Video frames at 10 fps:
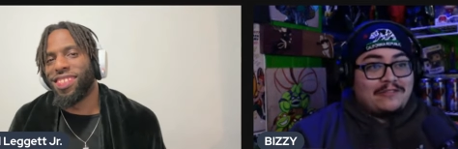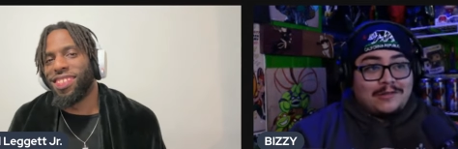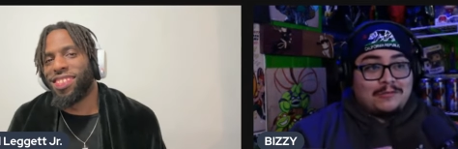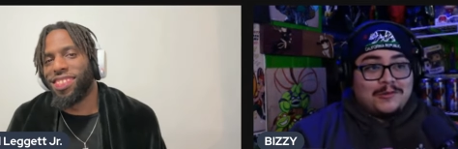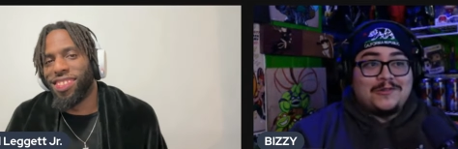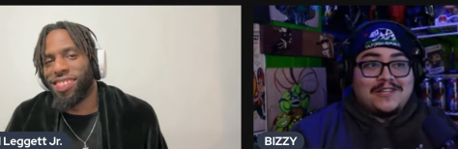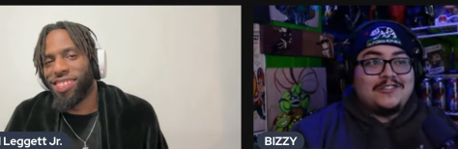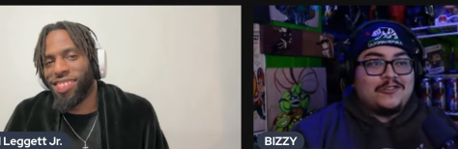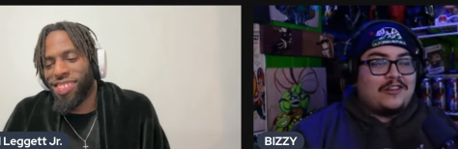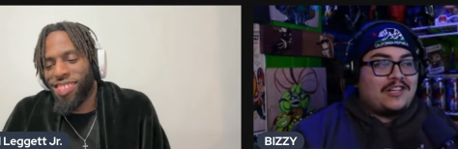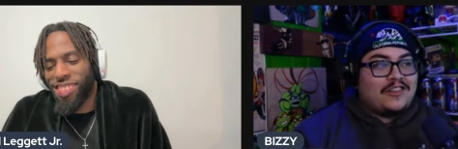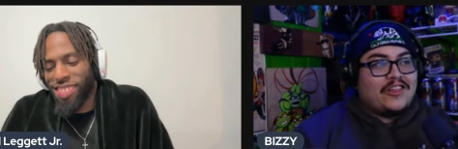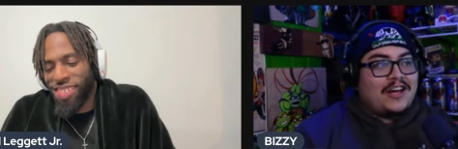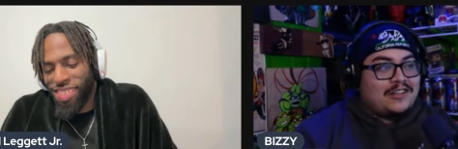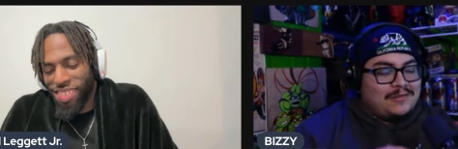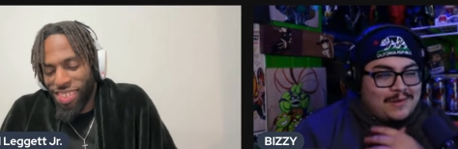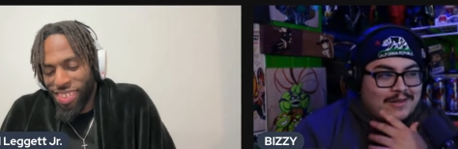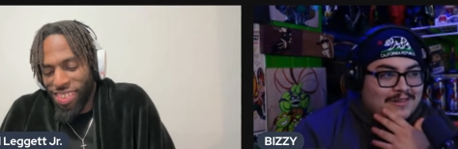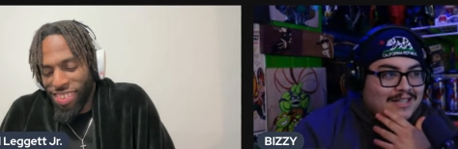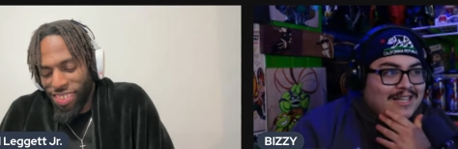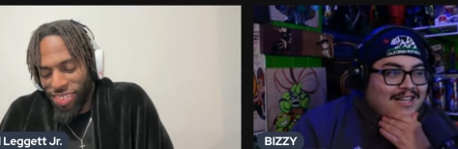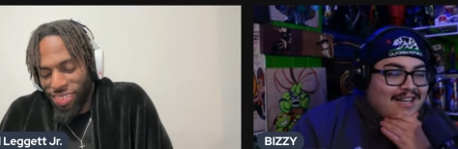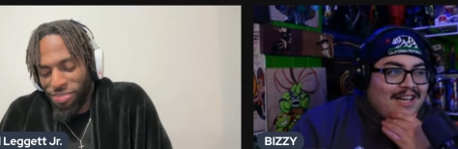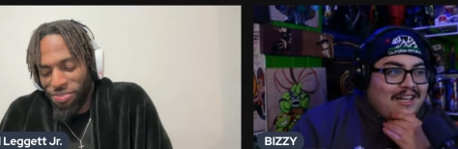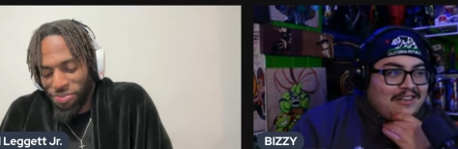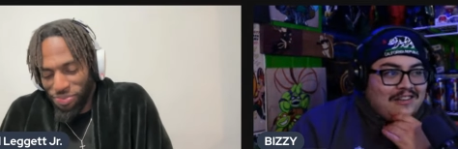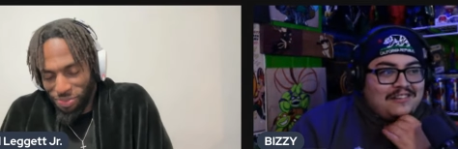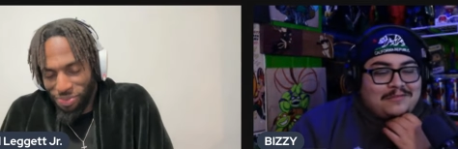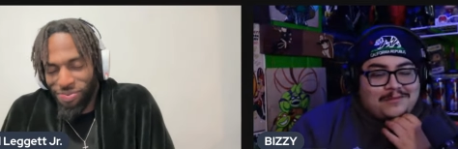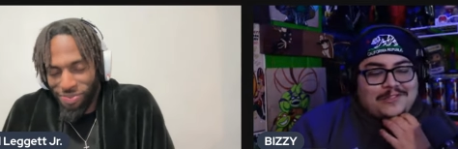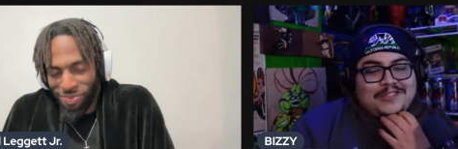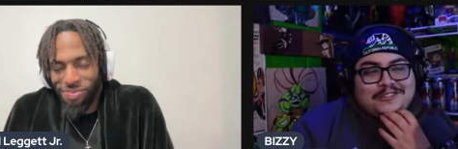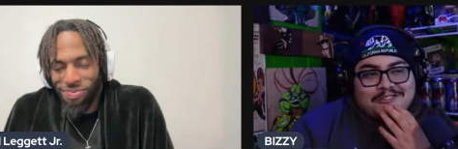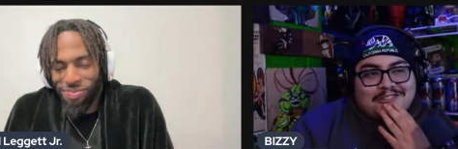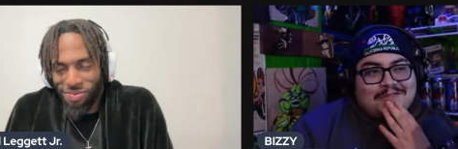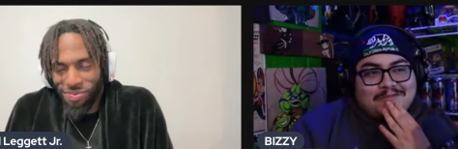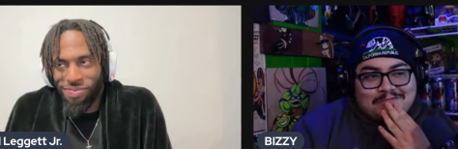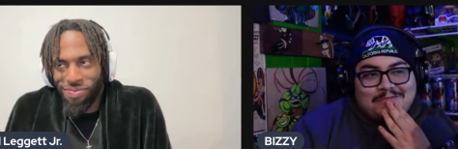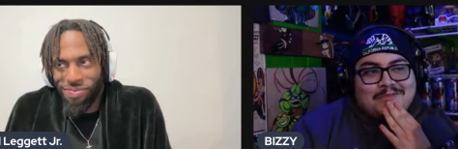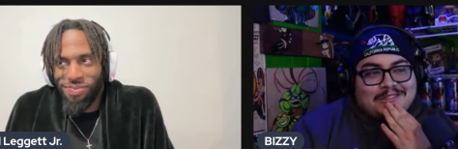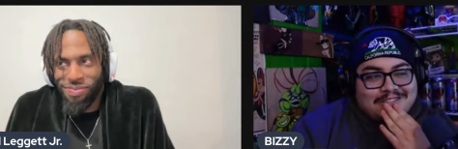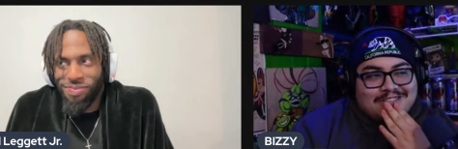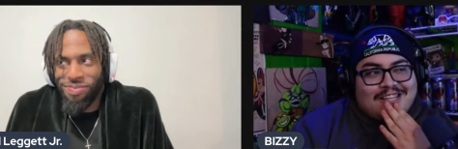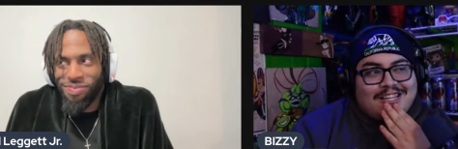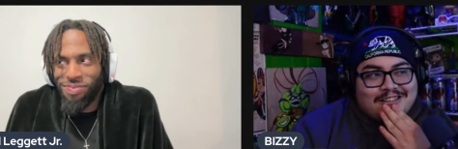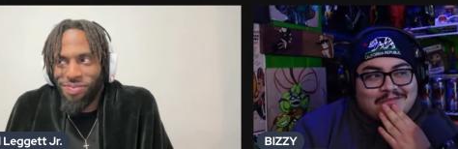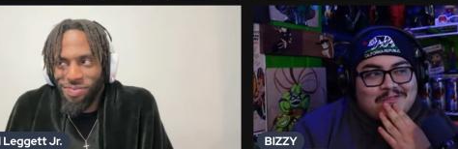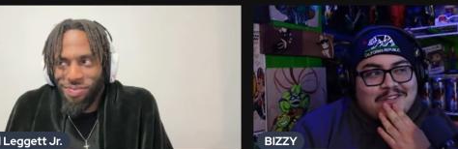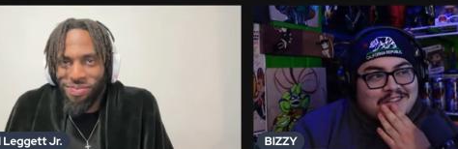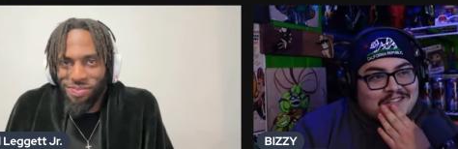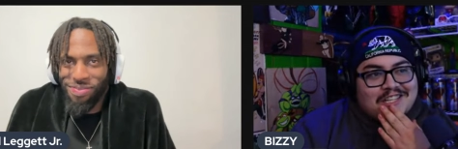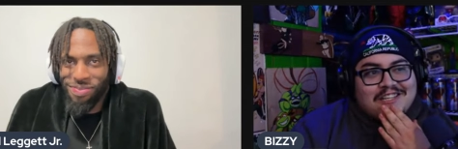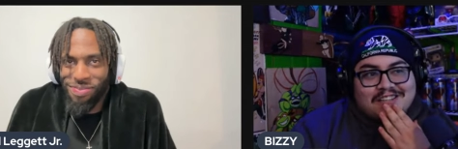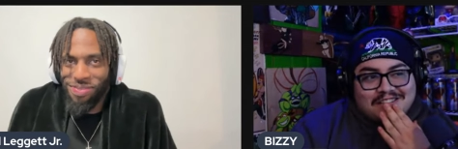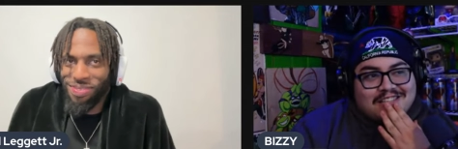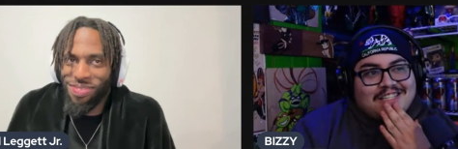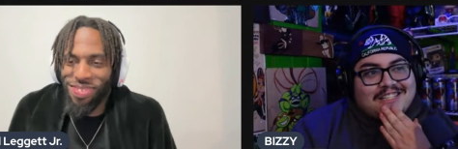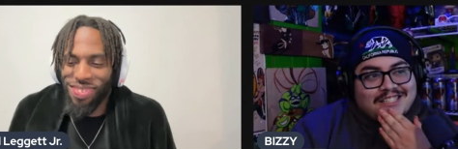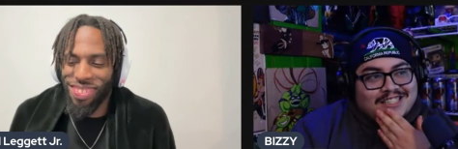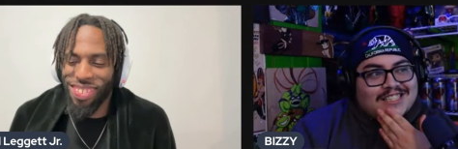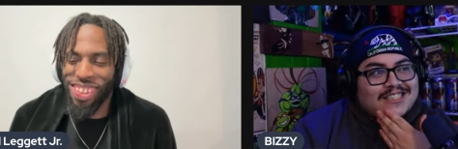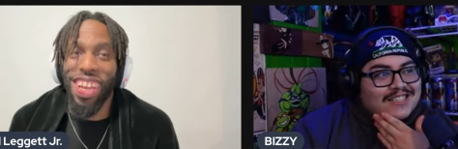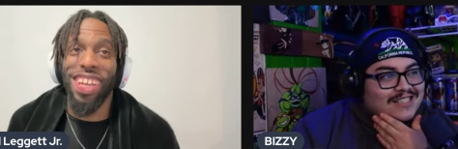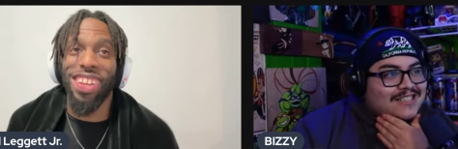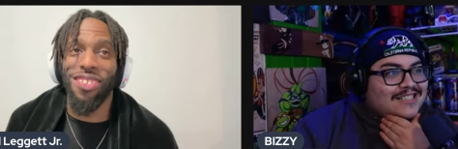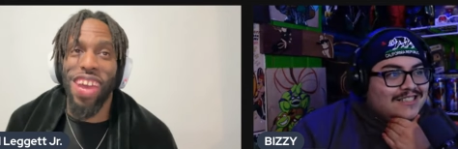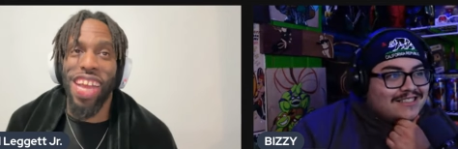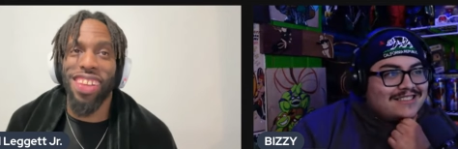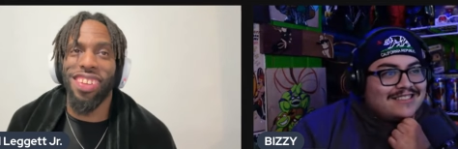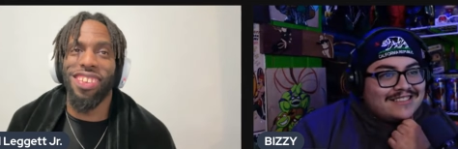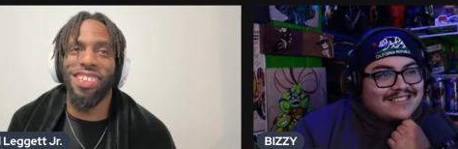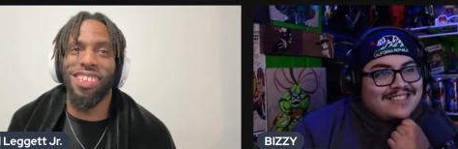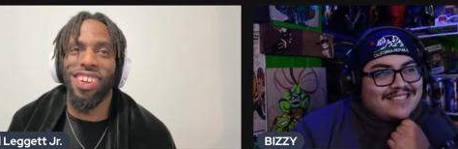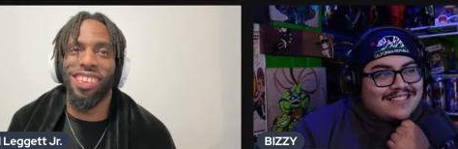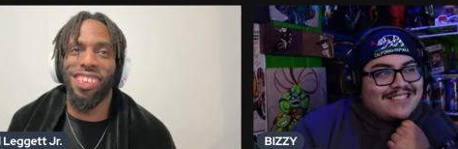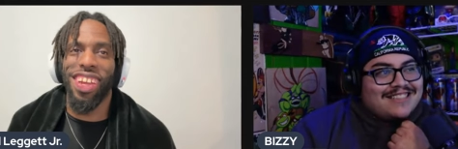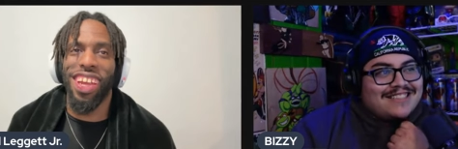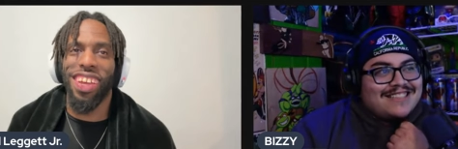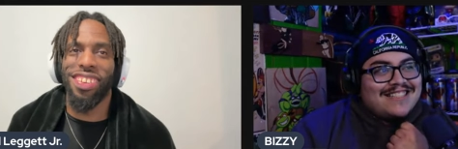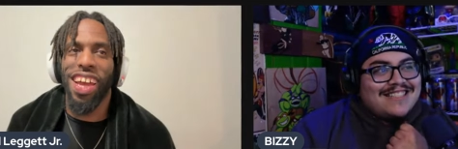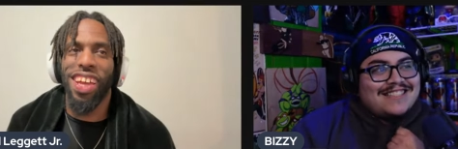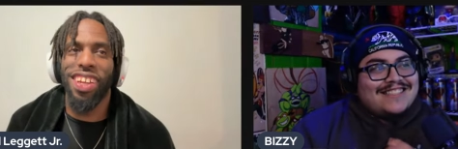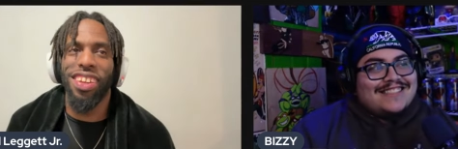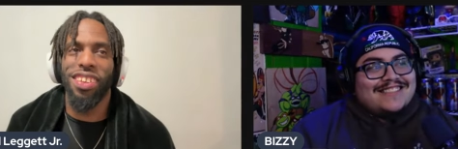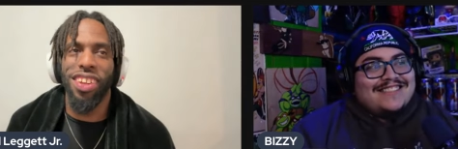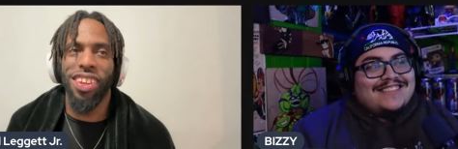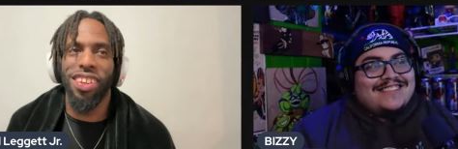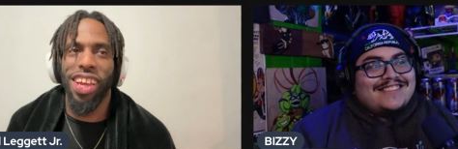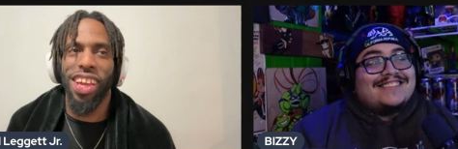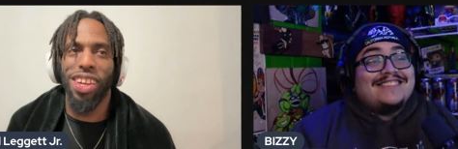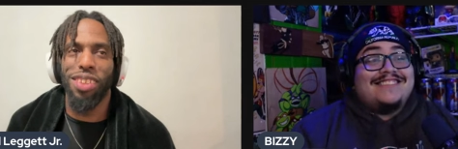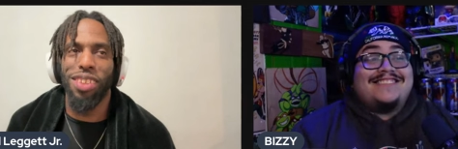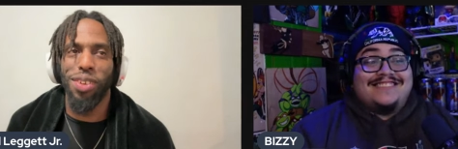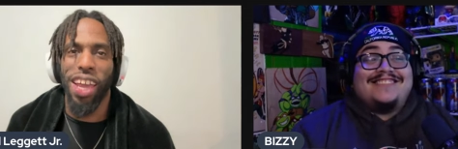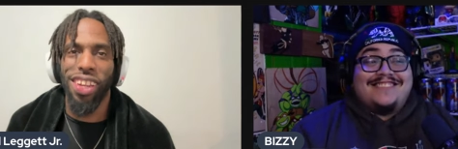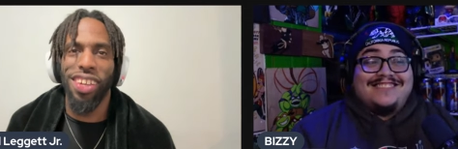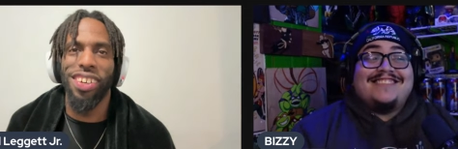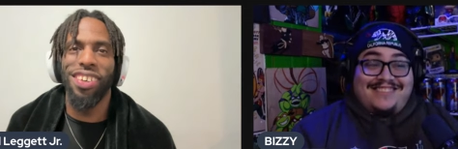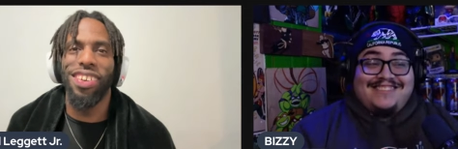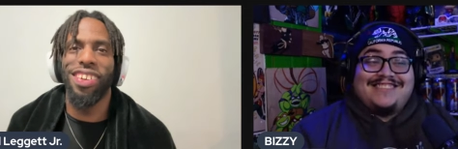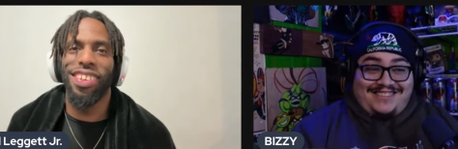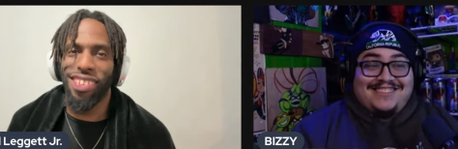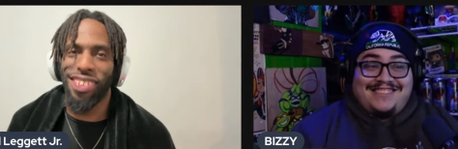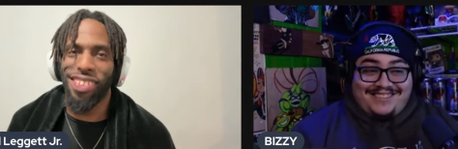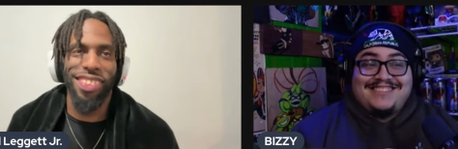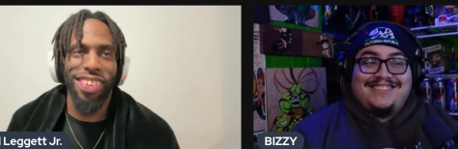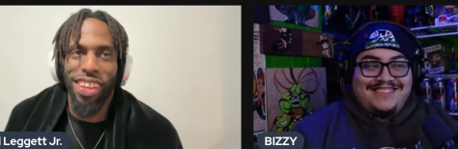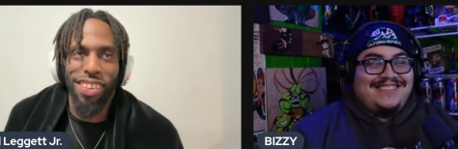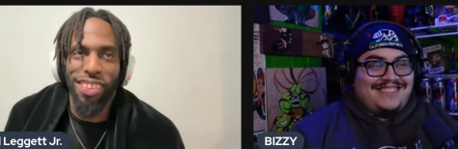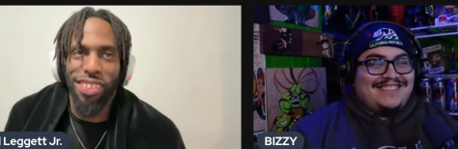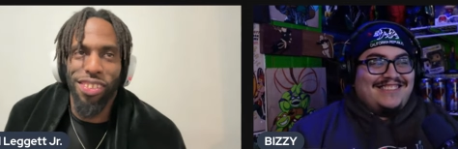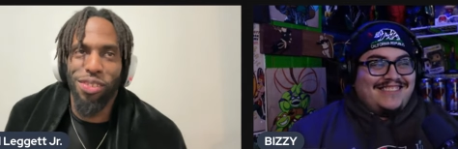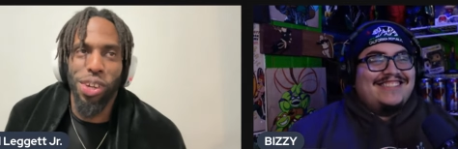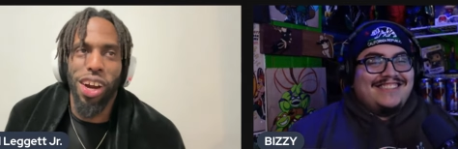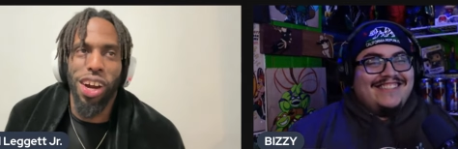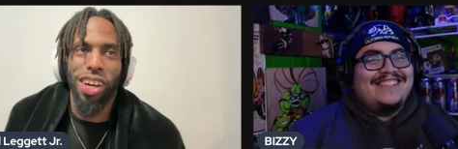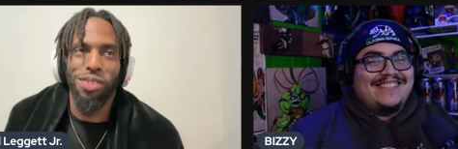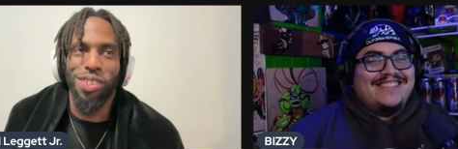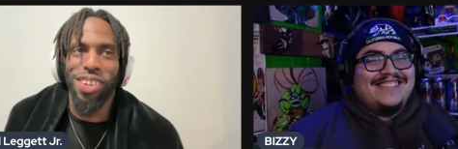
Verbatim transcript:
Speaker 1: some interesting thoughts about it's it's pretty interesting i'm pretty excited i'm pretty excited
Speaker 2: yeah the fact that you are saying excited in tandem with halo is we already won